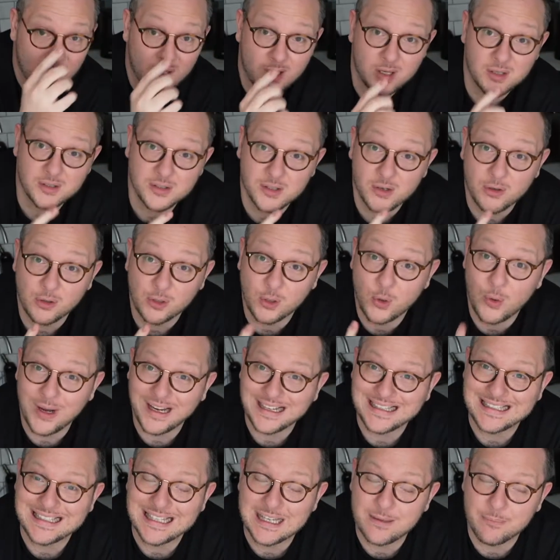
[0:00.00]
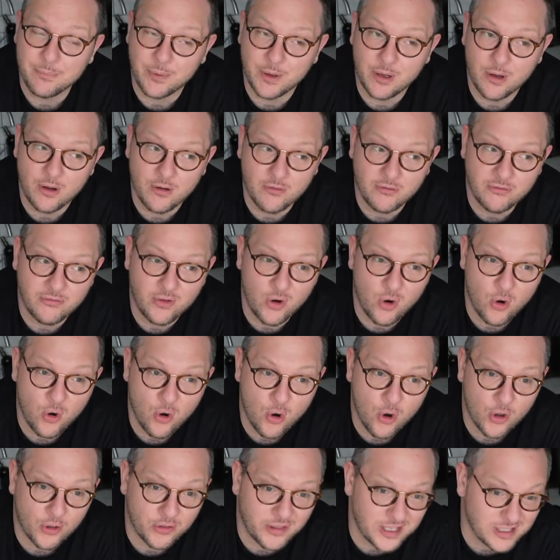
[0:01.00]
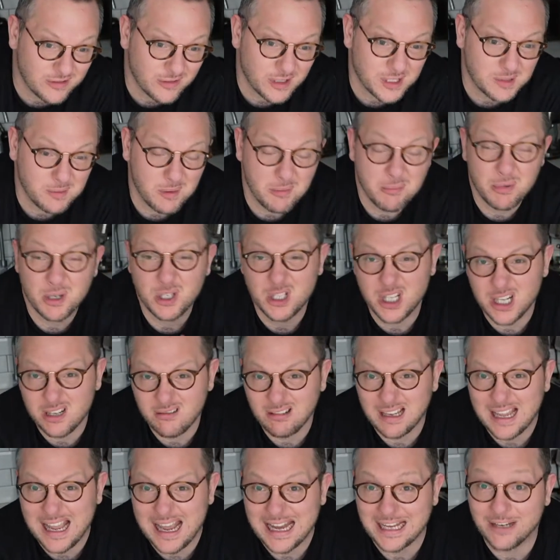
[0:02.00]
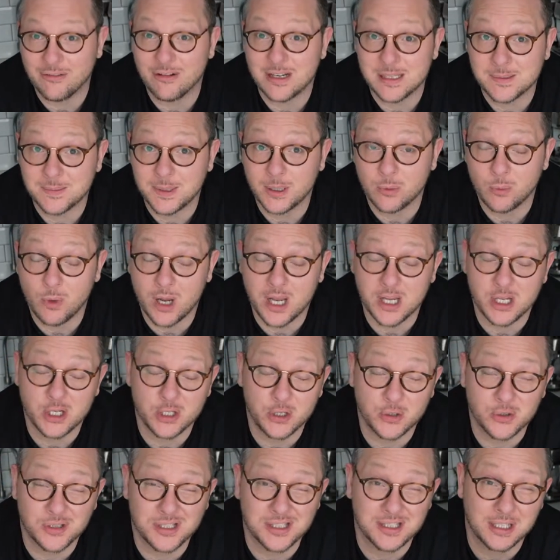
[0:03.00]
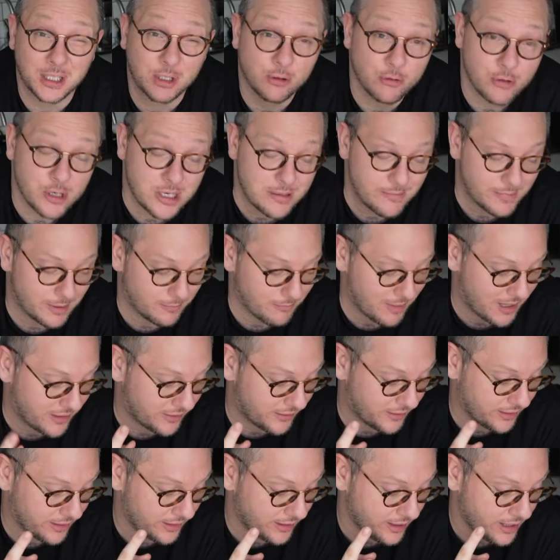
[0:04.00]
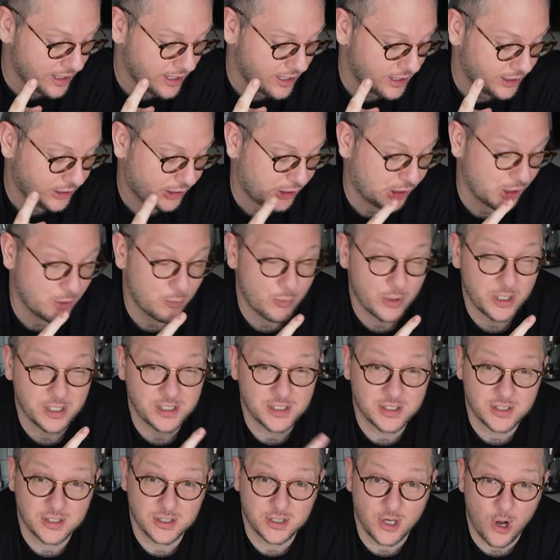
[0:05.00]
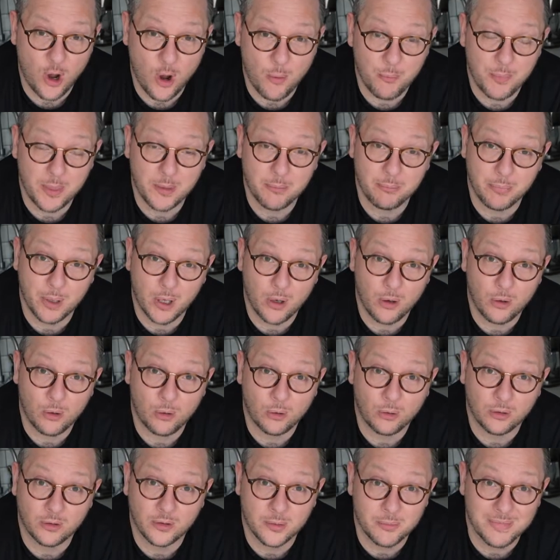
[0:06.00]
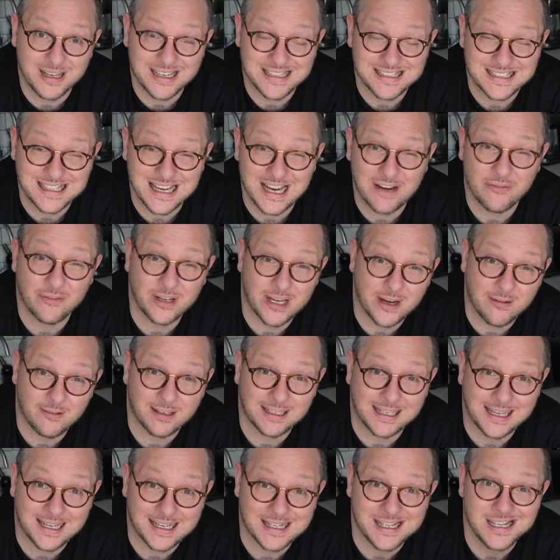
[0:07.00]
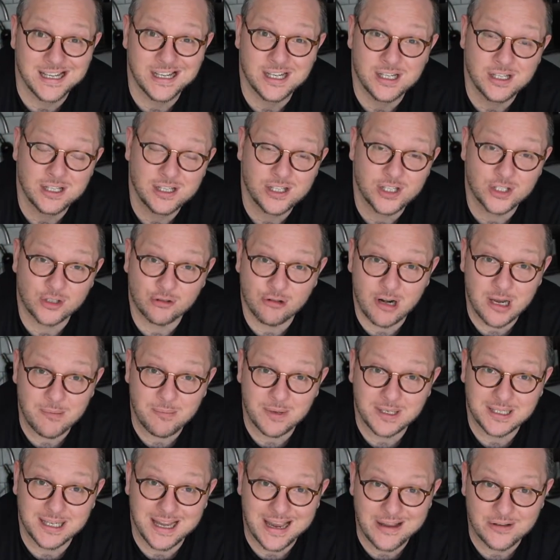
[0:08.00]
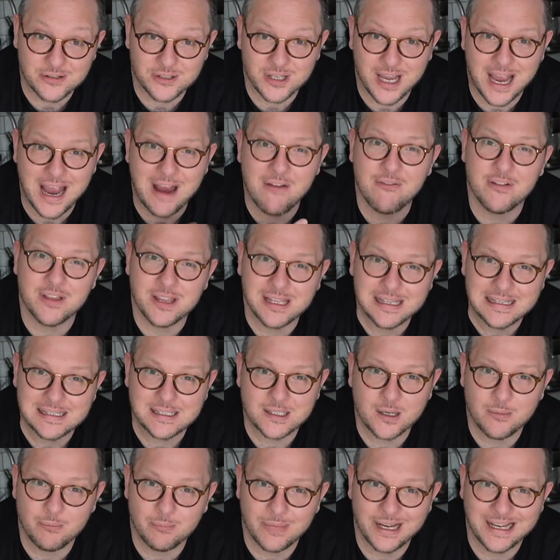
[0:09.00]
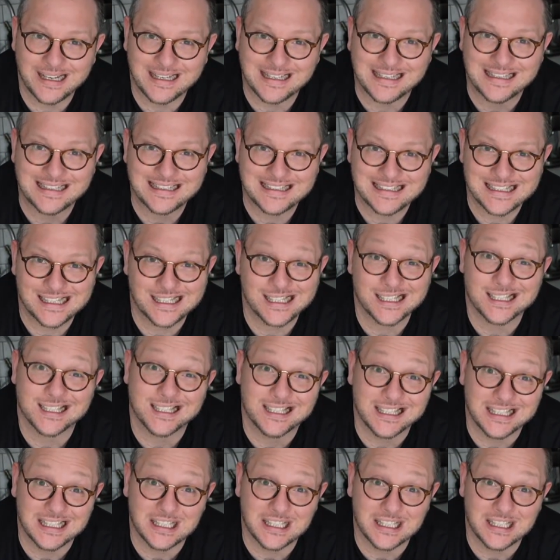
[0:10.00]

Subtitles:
So quick tip for this recipe, but generally any recipe where you're using the creaming method, you're going to want to stop the bowl, the mixer every now and again, scrape it down so everything is combining it nice and